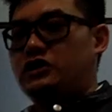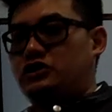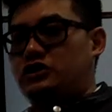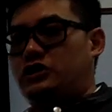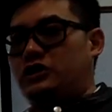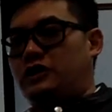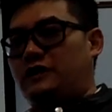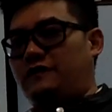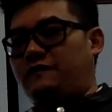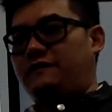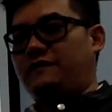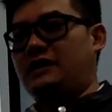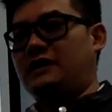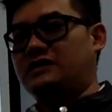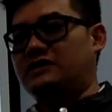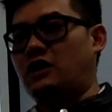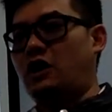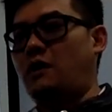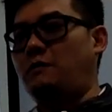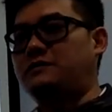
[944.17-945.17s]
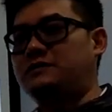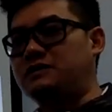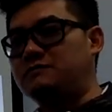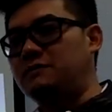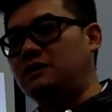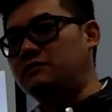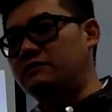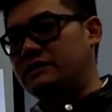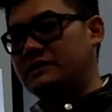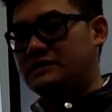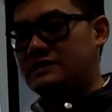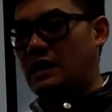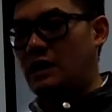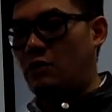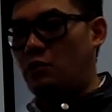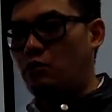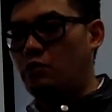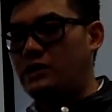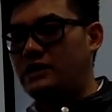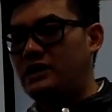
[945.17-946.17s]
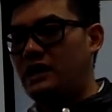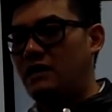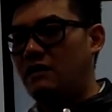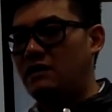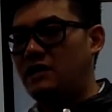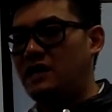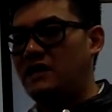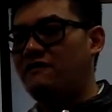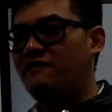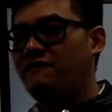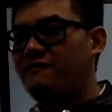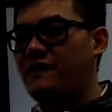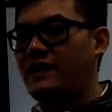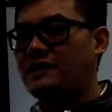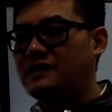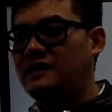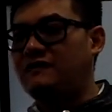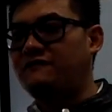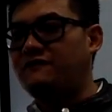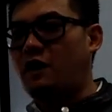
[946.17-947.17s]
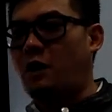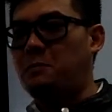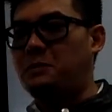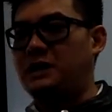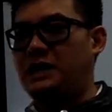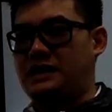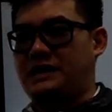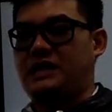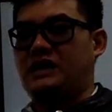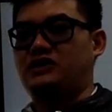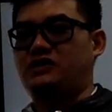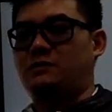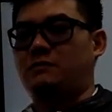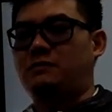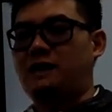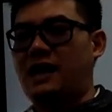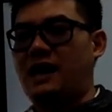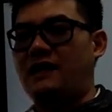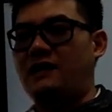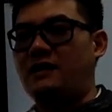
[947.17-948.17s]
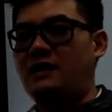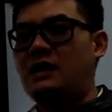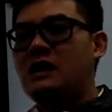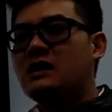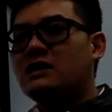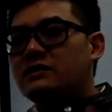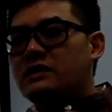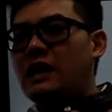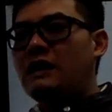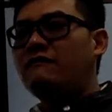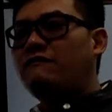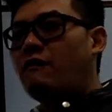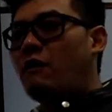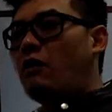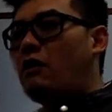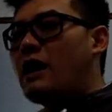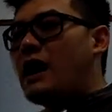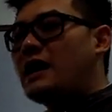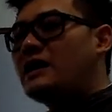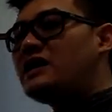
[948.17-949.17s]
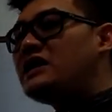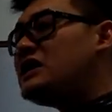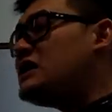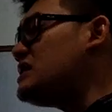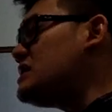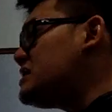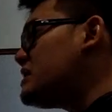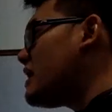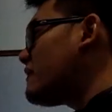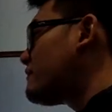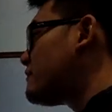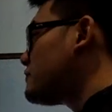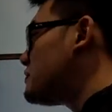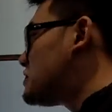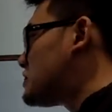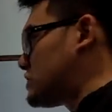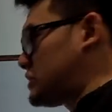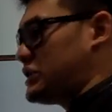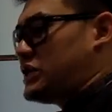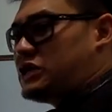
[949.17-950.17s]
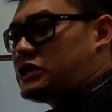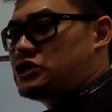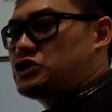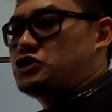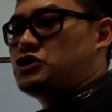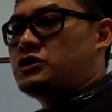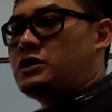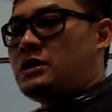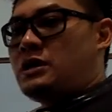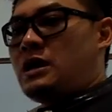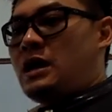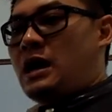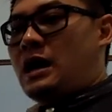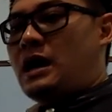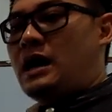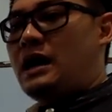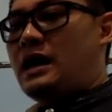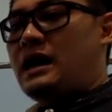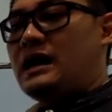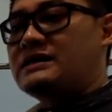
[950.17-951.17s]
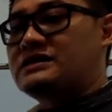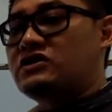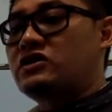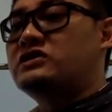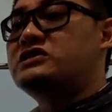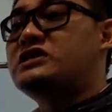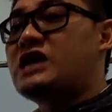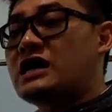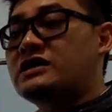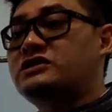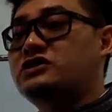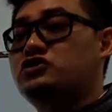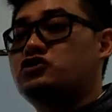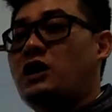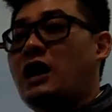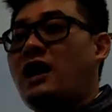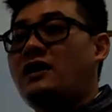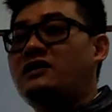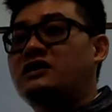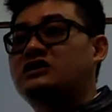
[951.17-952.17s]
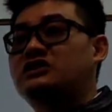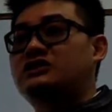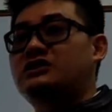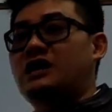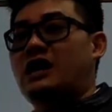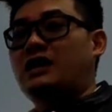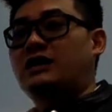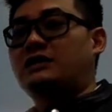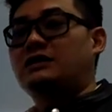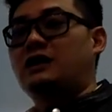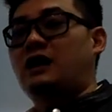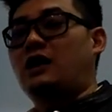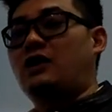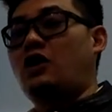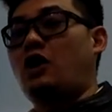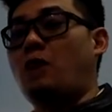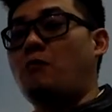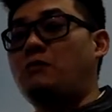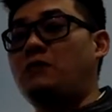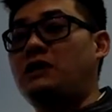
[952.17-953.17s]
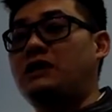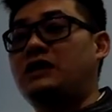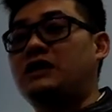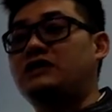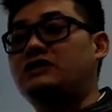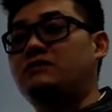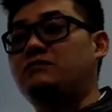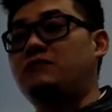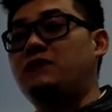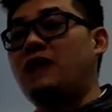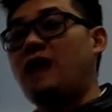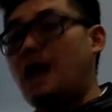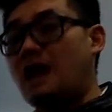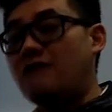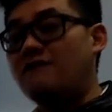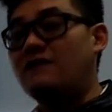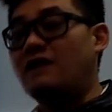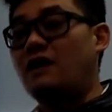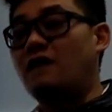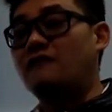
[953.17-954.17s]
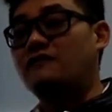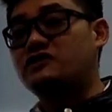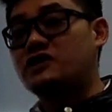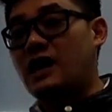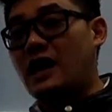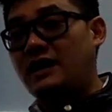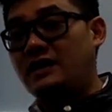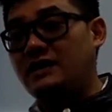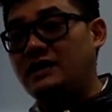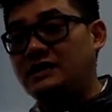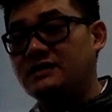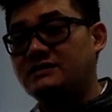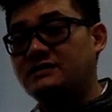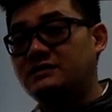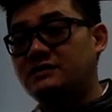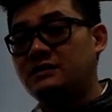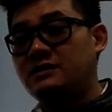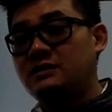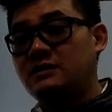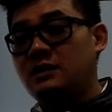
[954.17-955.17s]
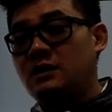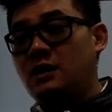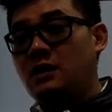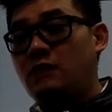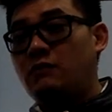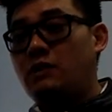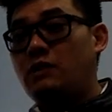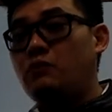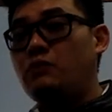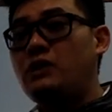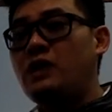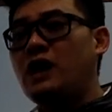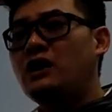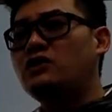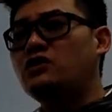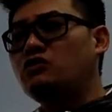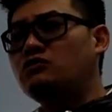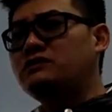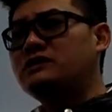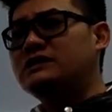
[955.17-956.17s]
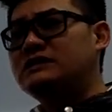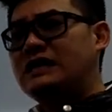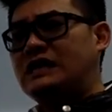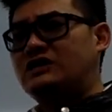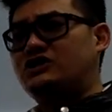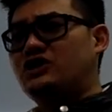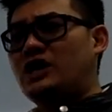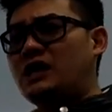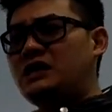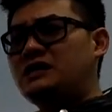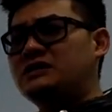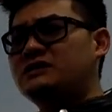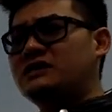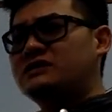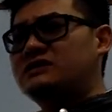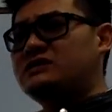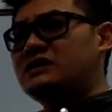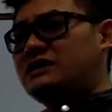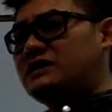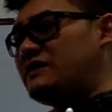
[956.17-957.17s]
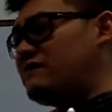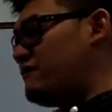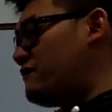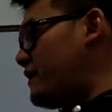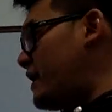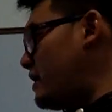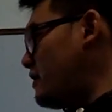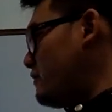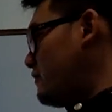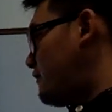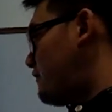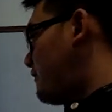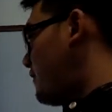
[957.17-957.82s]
achieve its optimal result without effective communication plan. Therefore, an in-depth research has conducted to understand the communication behavior of Chinese. Well, we are noted that Chinese are seeking value